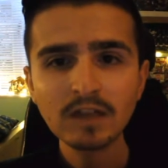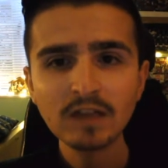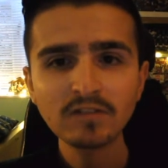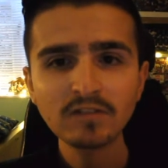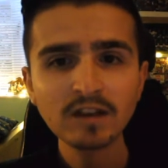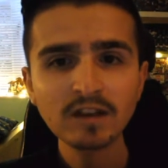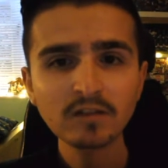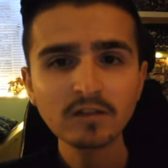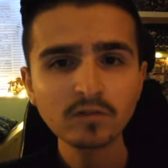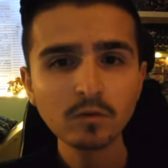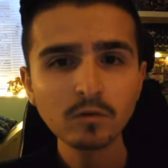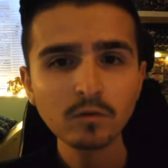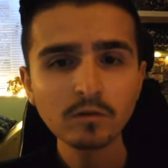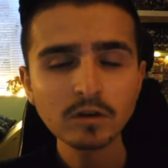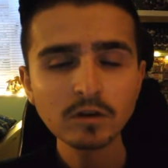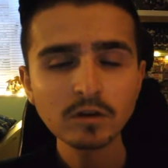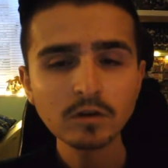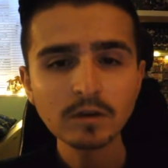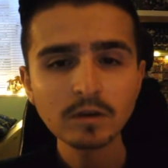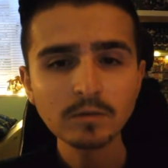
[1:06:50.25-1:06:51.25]
still at school or
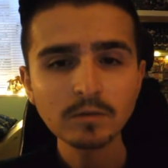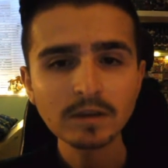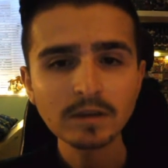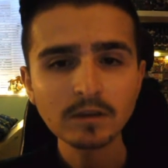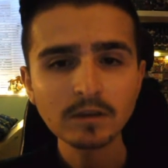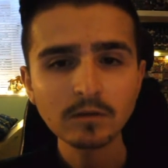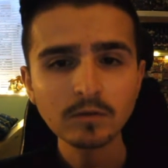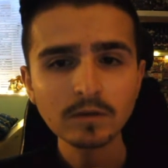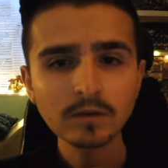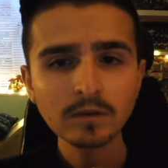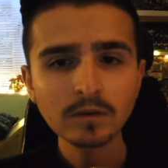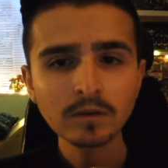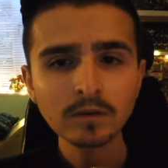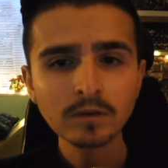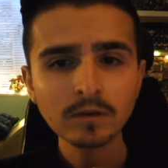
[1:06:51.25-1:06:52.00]
uni when they're doing